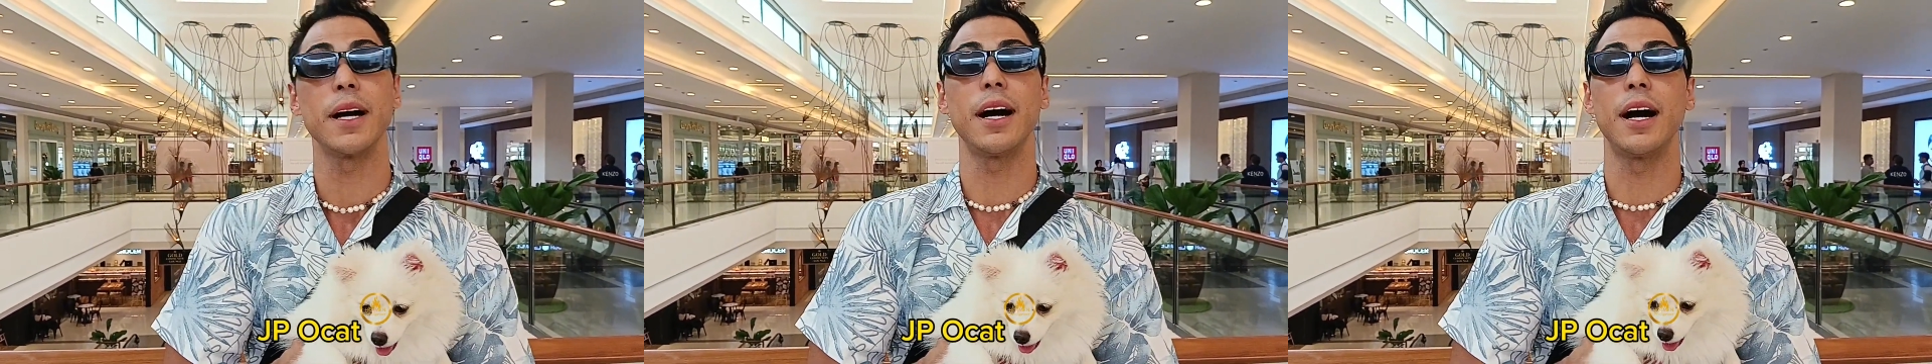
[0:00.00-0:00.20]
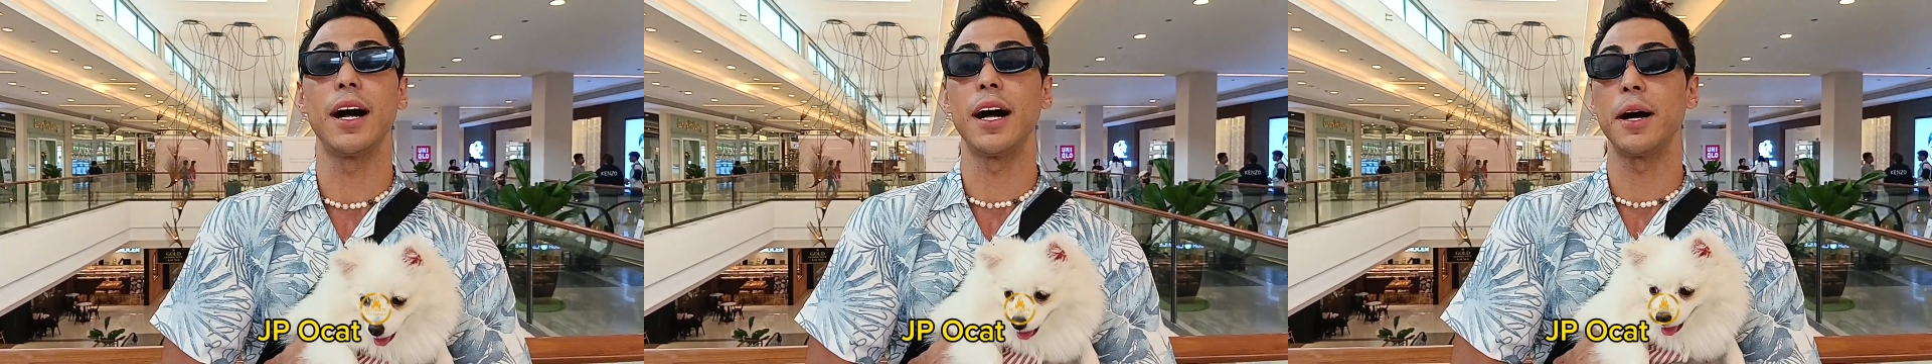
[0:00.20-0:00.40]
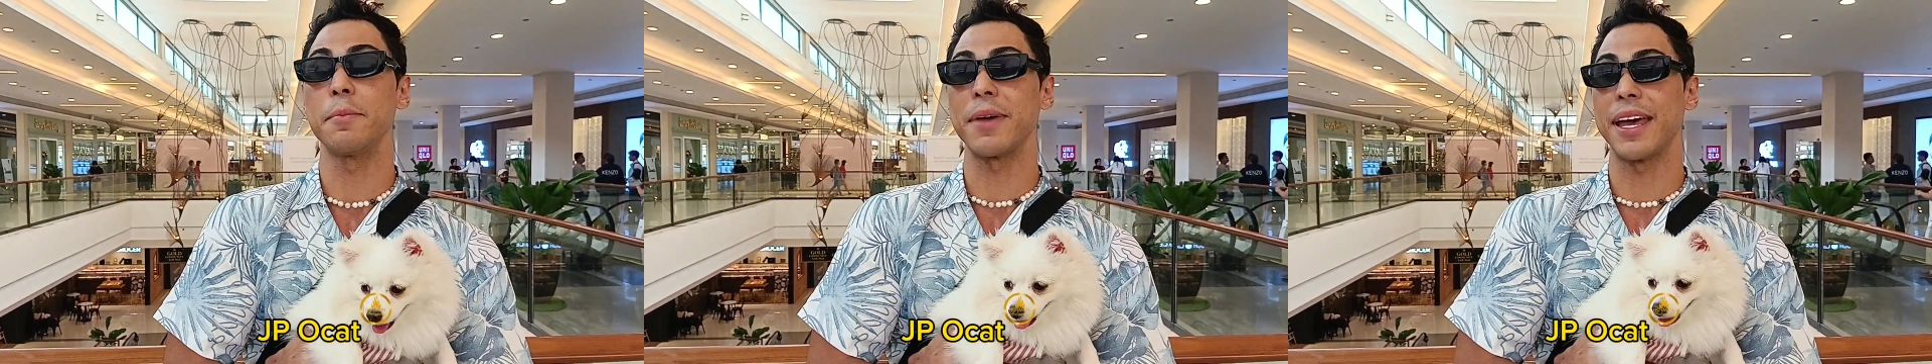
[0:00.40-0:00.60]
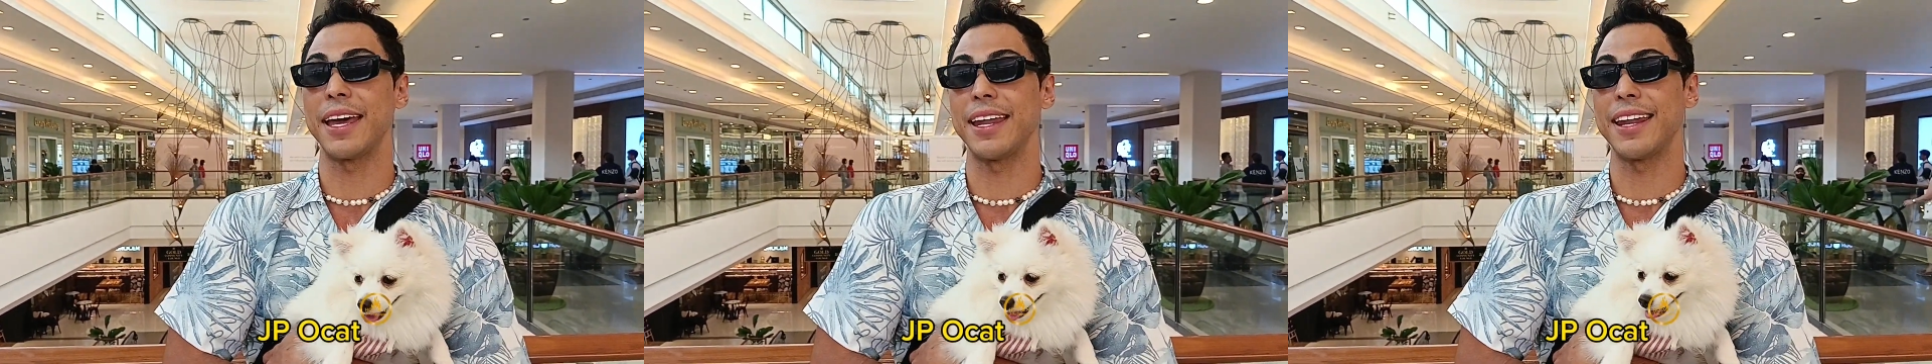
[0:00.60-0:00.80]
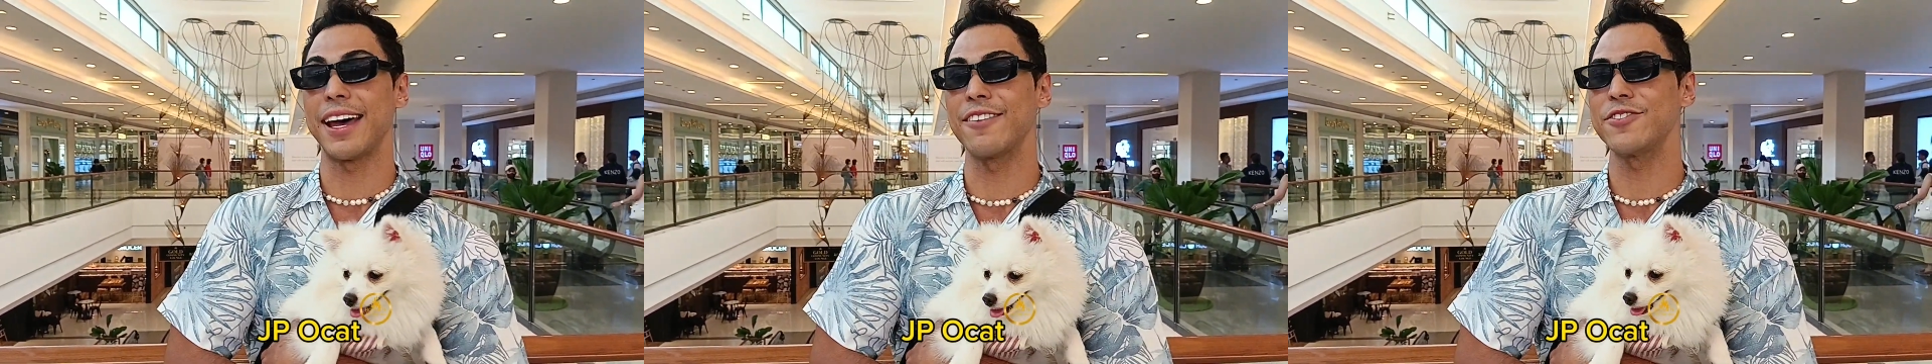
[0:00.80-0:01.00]
um,
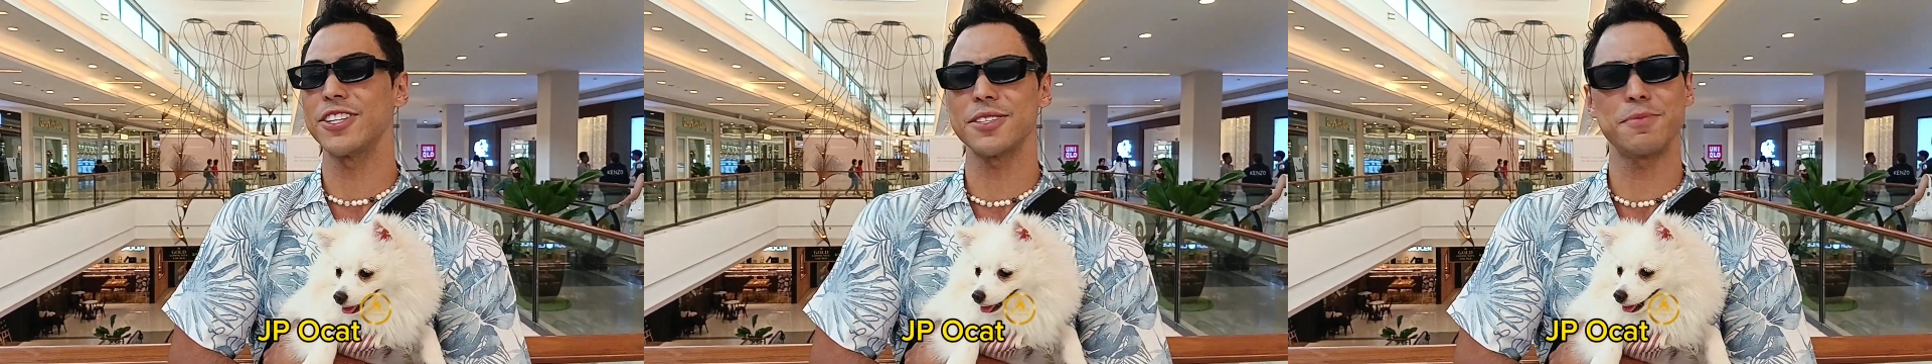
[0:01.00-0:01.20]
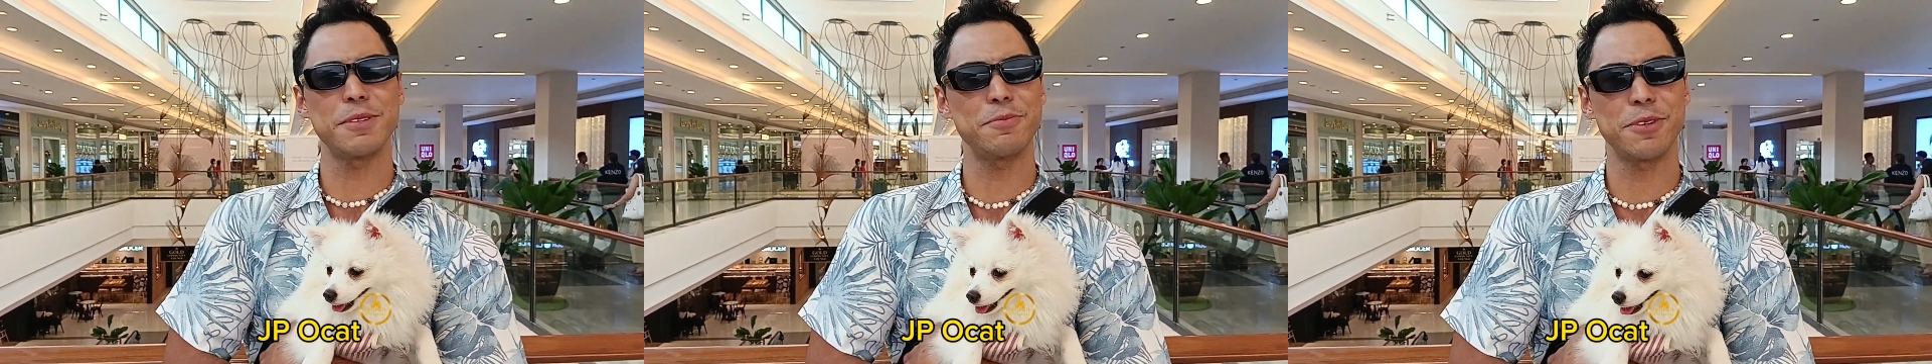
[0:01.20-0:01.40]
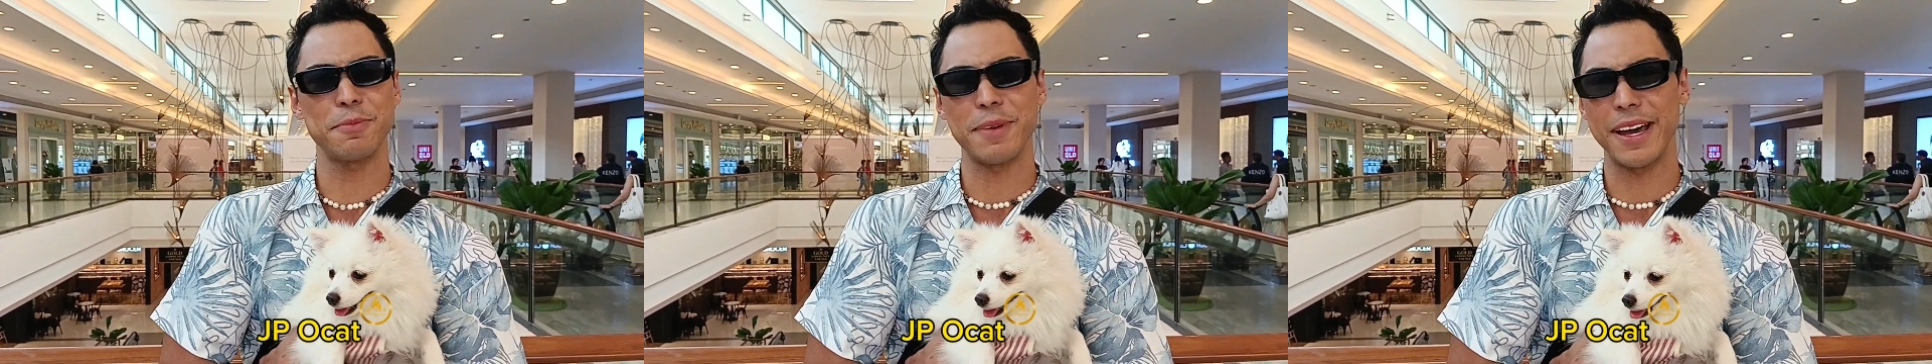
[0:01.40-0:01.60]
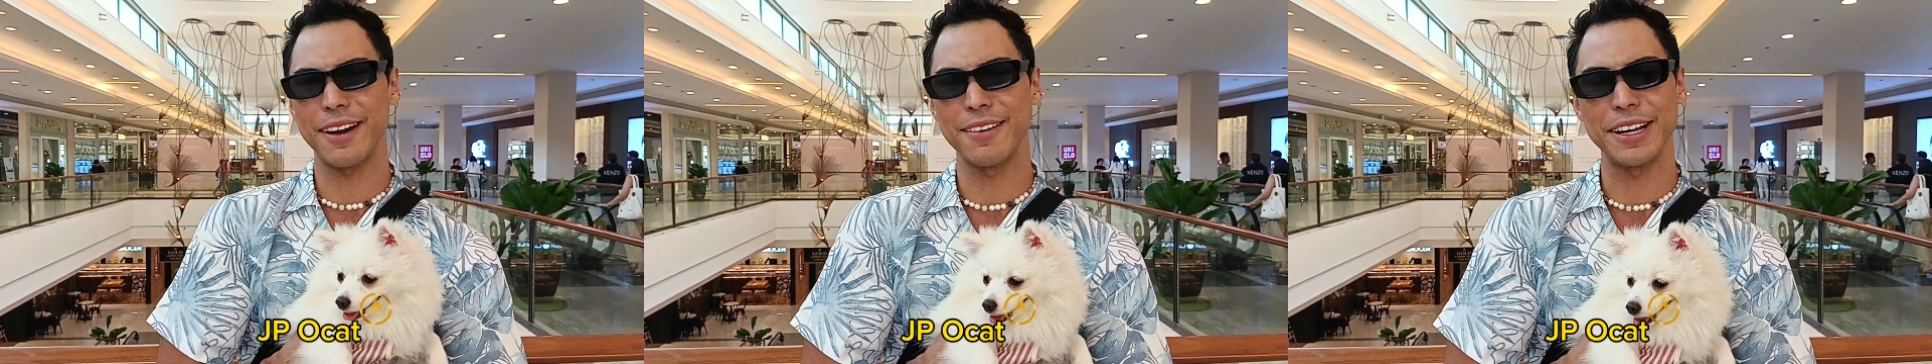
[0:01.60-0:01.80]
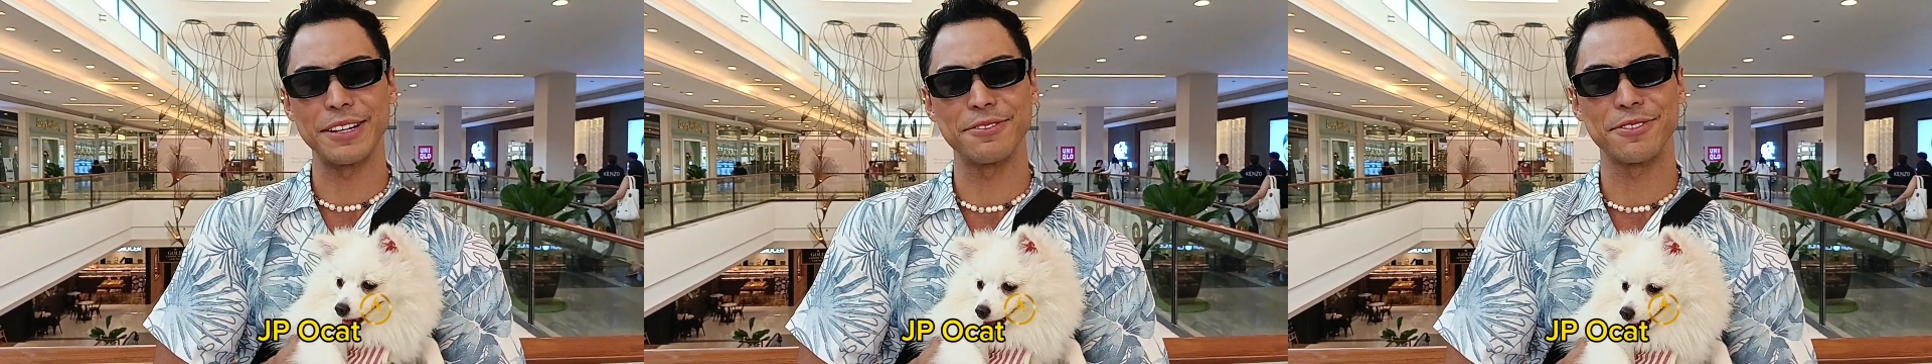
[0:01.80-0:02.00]
and I've just been
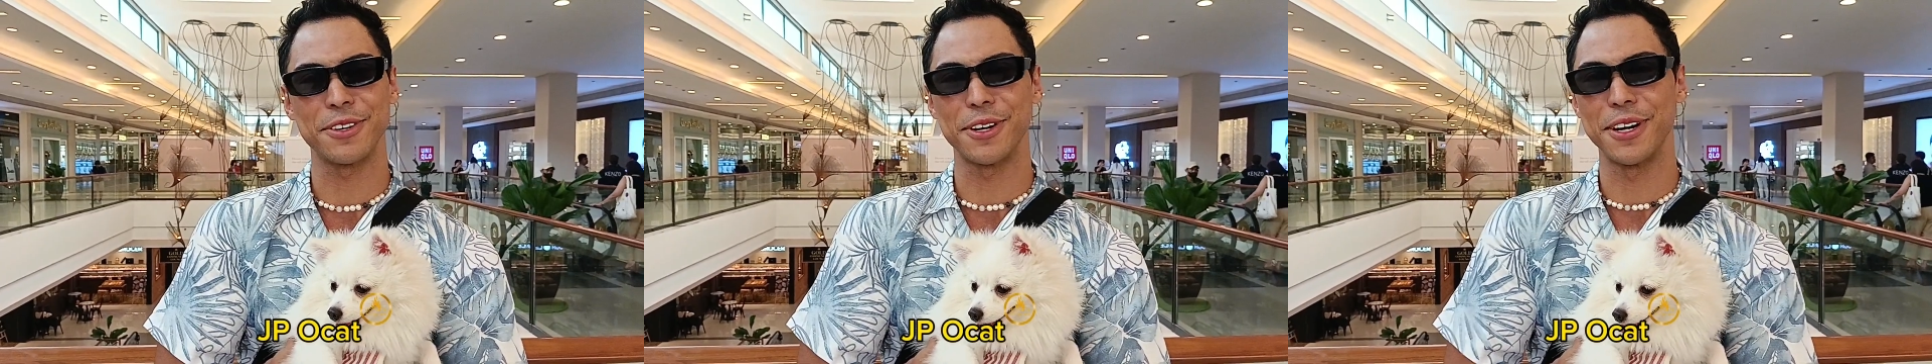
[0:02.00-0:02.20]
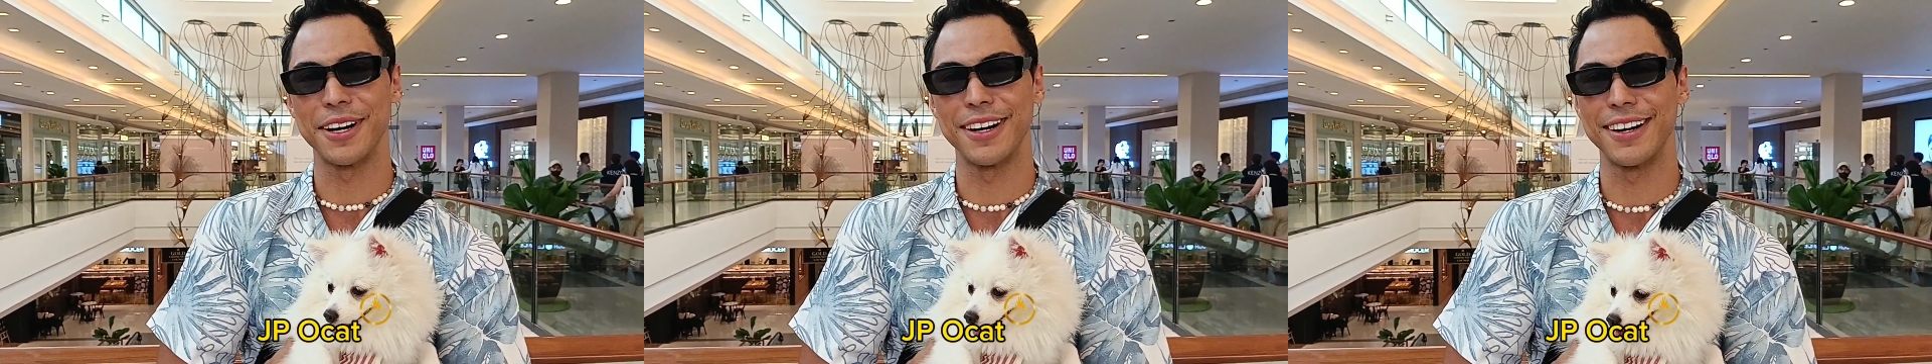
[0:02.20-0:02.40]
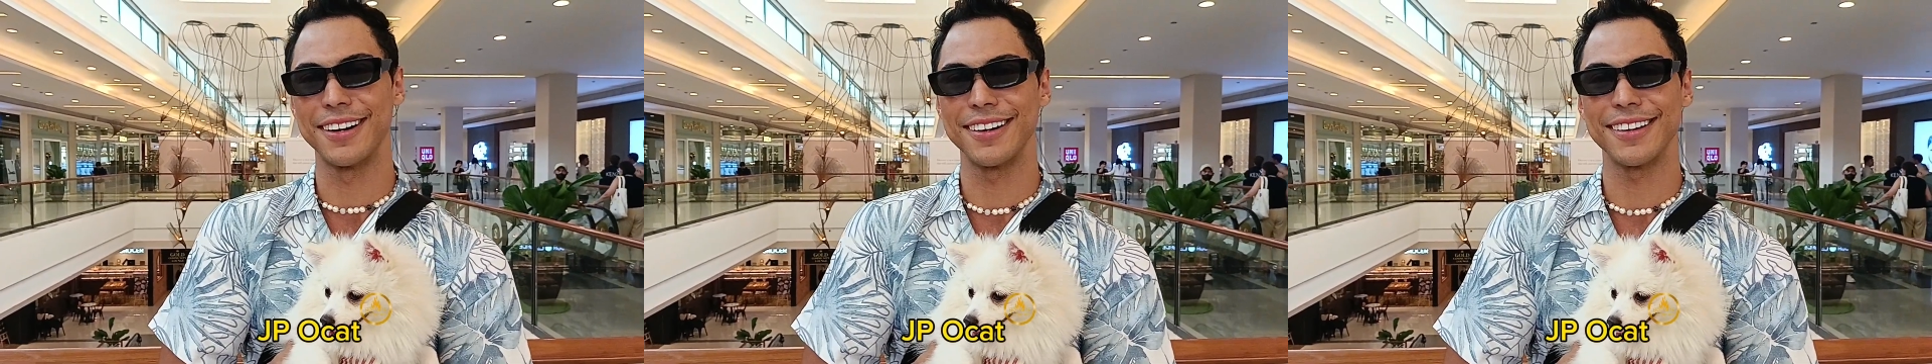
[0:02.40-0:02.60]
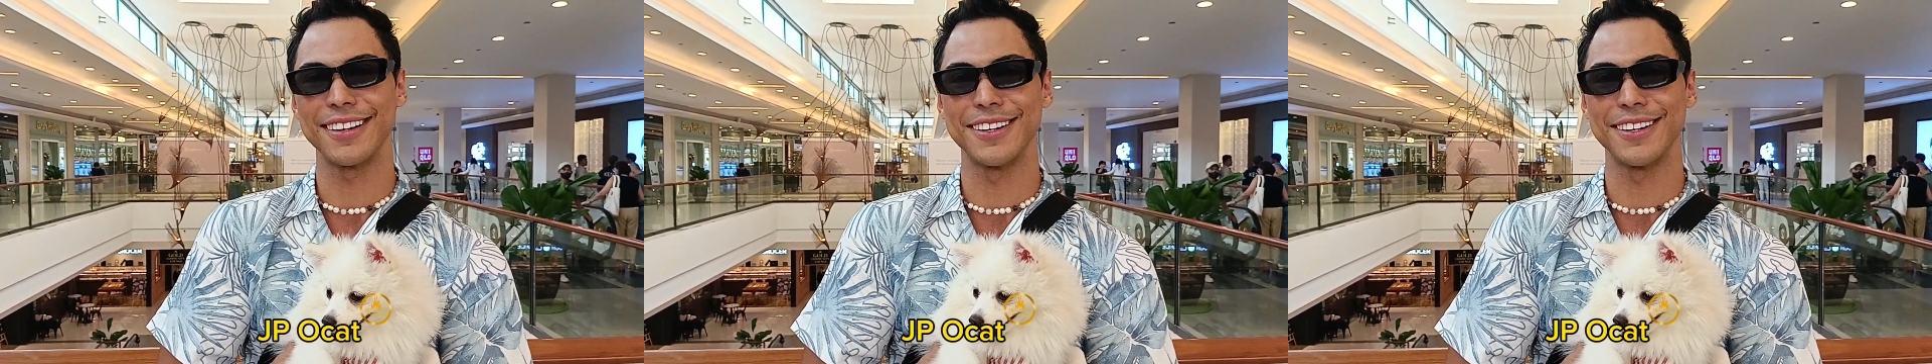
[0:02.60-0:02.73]
preparing for,